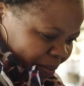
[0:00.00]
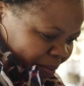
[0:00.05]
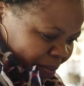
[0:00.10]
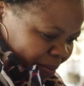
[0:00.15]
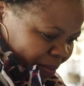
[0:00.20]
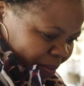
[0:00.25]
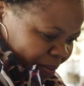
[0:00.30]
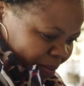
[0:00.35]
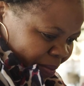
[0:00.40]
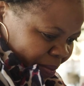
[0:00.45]

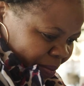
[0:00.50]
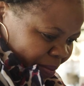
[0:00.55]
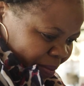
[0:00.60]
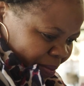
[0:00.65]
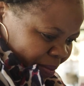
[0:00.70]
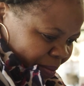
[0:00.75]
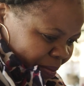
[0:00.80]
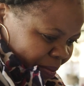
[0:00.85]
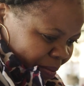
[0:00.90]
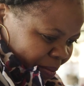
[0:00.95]
had.
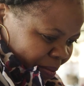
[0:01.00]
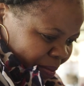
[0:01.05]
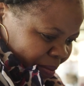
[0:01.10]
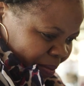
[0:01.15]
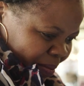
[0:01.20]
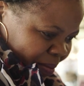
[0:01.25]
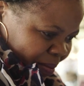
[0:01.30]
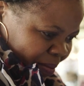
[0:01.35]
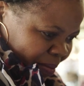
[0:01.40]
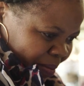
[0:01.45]
You know,
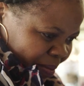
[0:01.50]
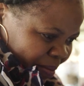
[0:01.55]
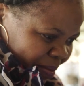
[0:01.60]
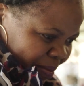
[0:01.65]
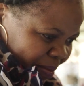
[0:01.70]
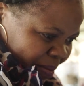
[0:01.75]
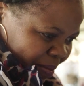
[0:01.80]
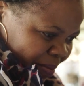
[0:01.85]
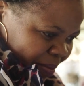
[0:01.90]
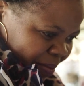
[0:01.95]
the
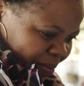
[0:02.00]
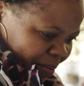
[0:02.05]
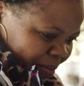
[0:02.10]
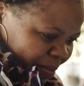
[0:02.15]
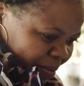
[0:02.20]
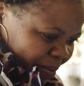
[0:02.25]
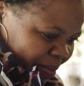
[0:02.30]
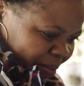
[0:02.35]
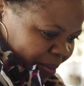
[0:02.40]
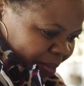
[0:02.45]
courage
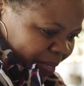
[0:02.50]
to sit